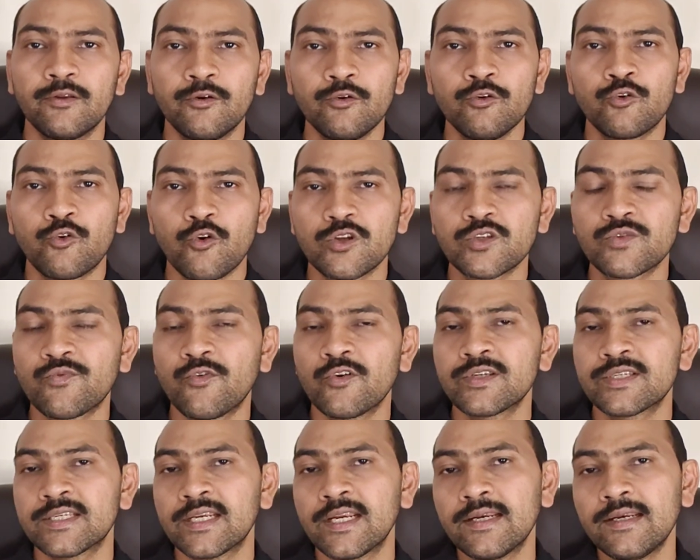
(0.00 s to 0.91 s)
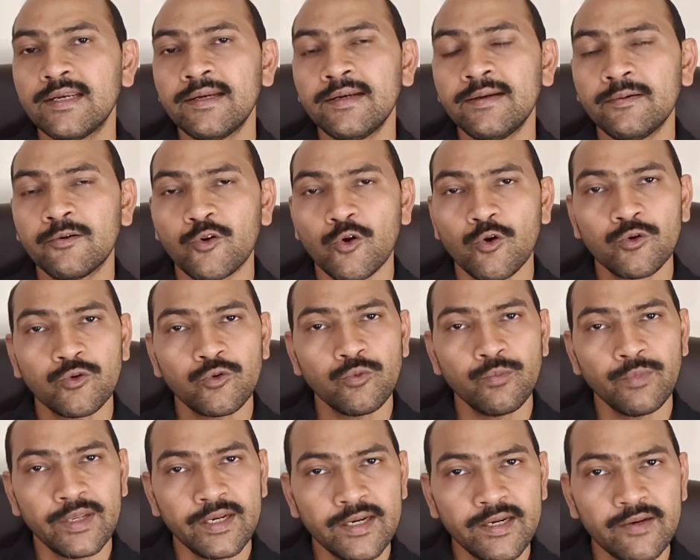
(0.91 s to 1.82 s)
cross-functionally talk to
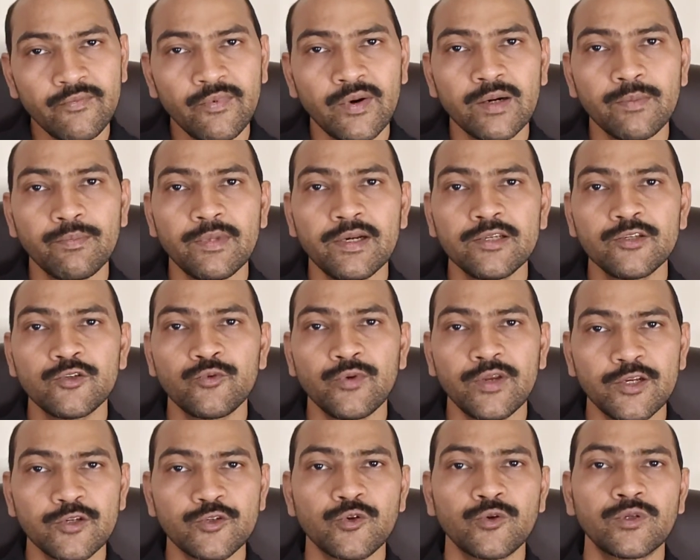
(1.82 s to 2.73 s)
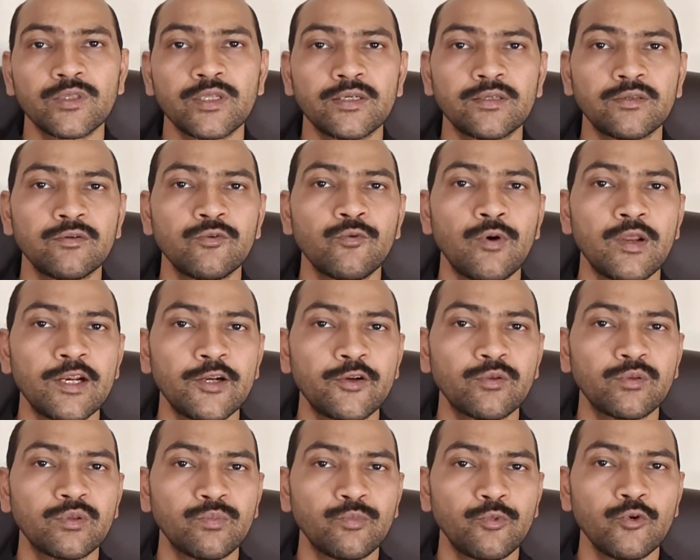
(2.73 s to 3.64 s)
many departments to ensure that the quality of
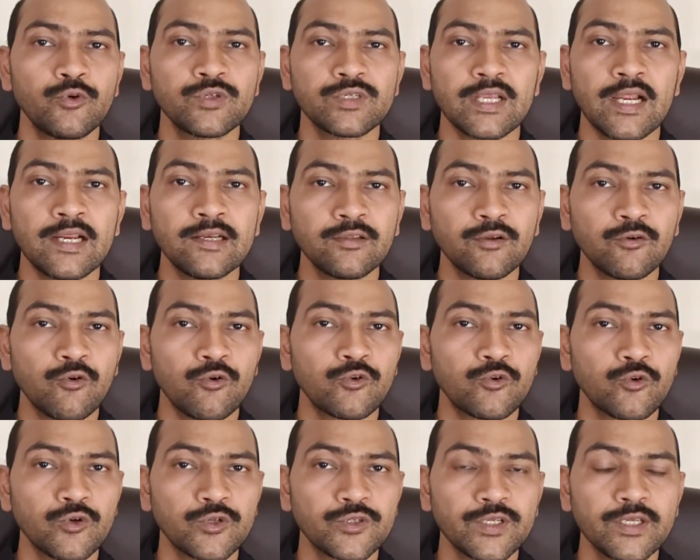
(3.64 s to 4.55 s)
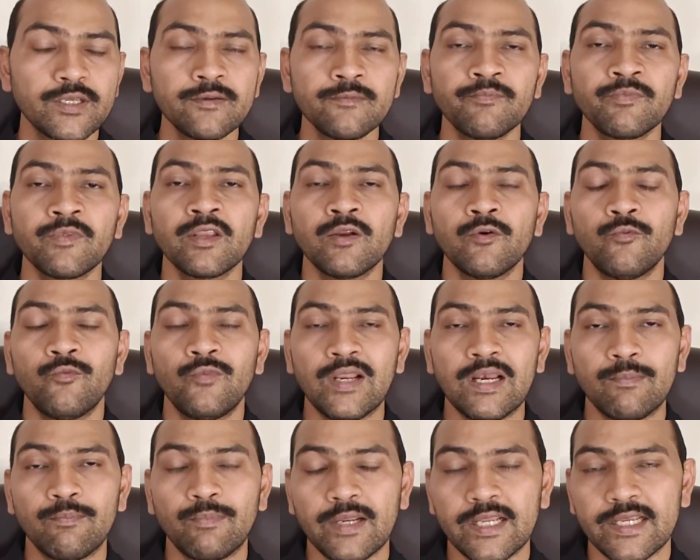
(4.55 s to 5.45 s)
the books and the controls are
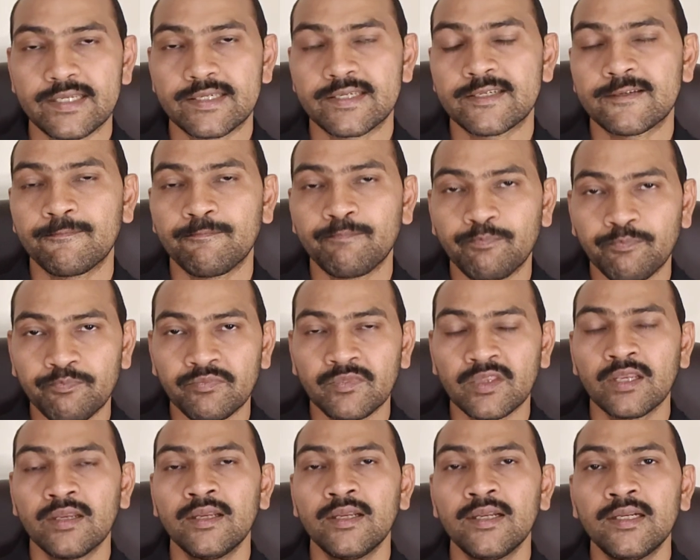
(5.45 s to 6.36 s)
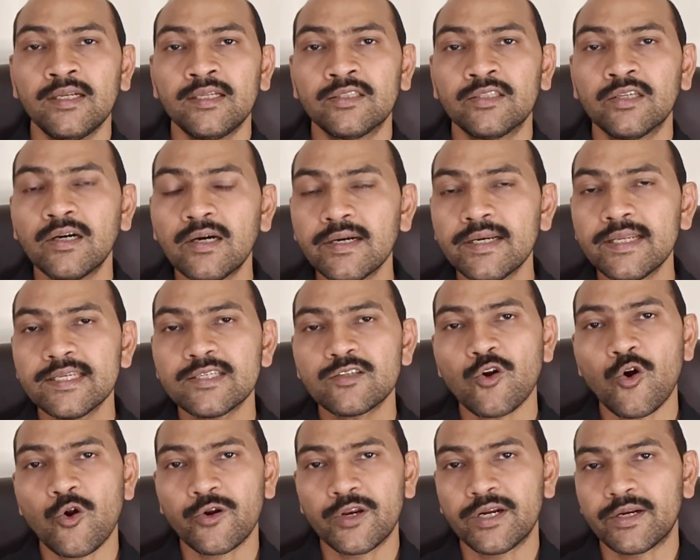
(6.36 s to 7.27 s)
well placed. Third is
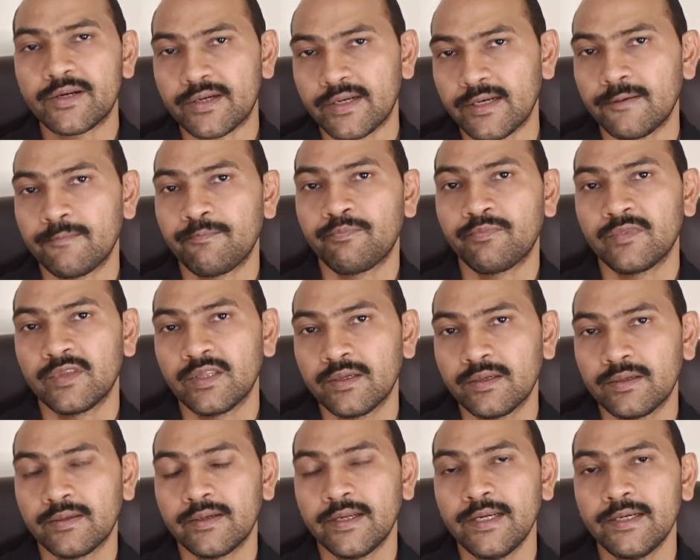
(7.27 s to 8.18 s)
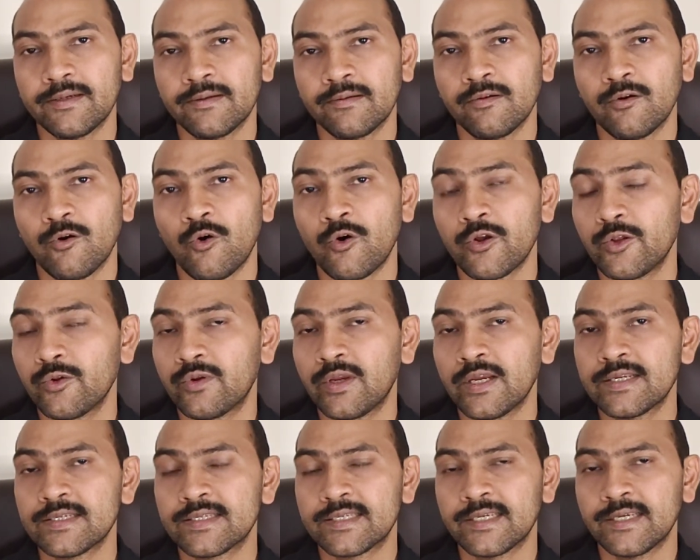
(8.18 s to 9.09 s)
audit trail, right? Or you
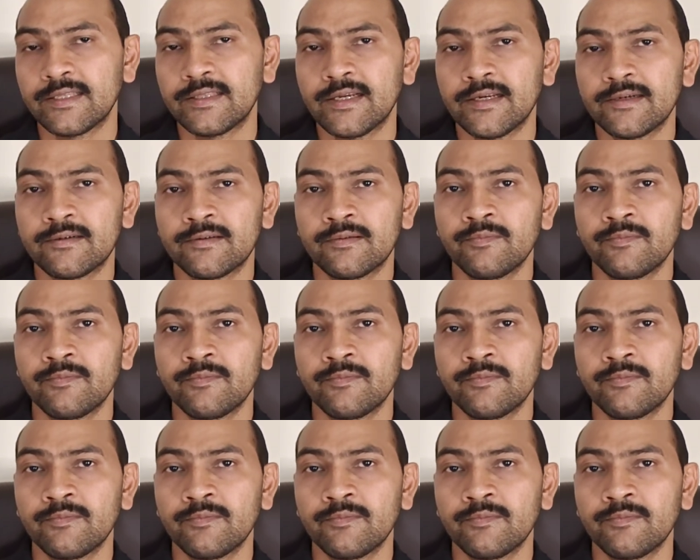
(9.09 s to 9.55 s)
can say that